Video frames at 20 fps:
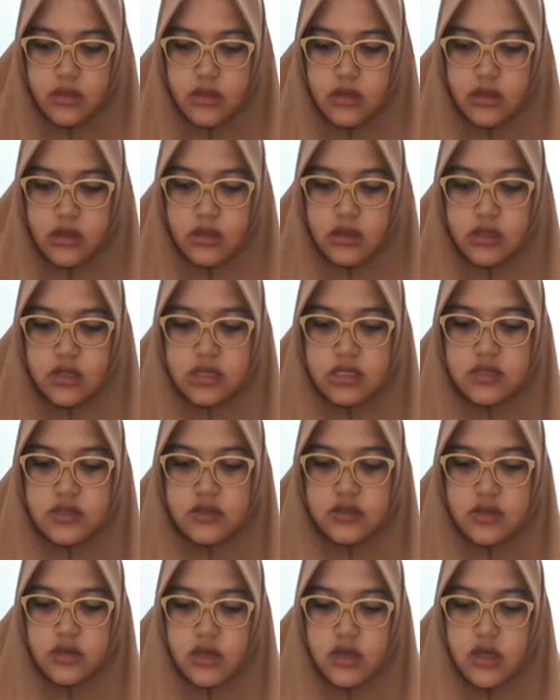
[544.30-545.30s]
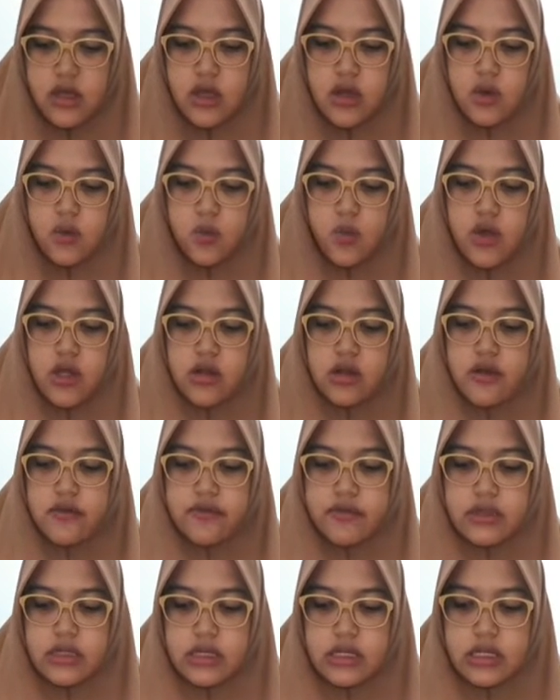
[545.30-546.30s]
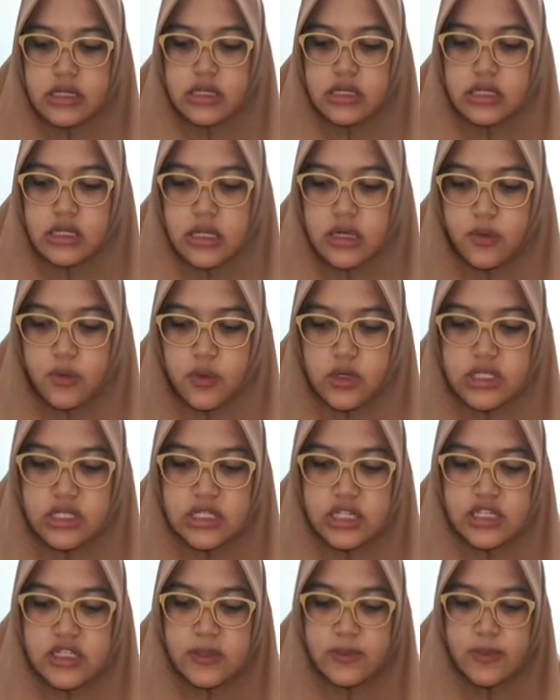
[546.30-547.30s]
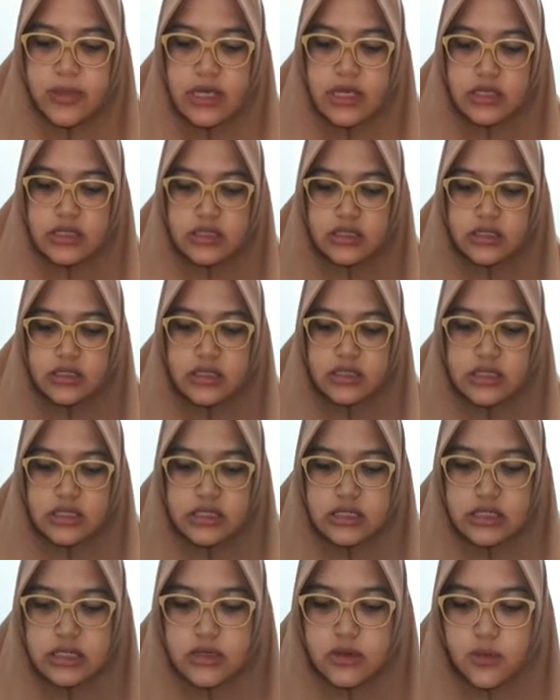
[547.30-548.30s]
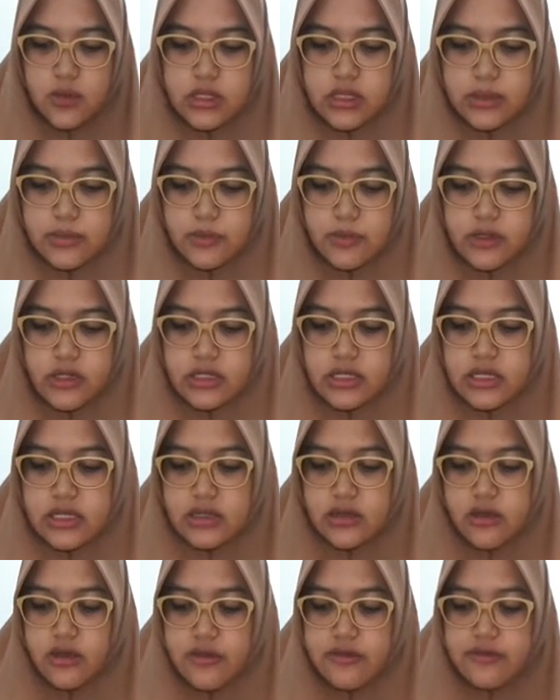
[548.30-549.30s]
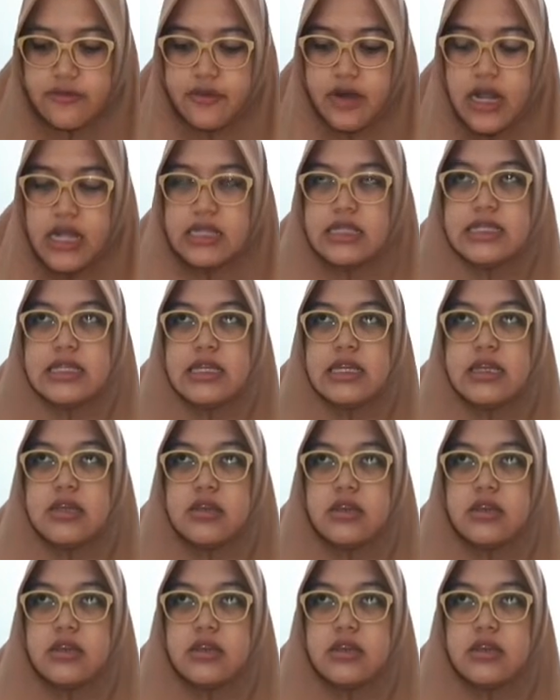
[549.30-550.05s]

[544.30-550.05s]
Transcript: it is one of the language aspects dealing with the process of writing.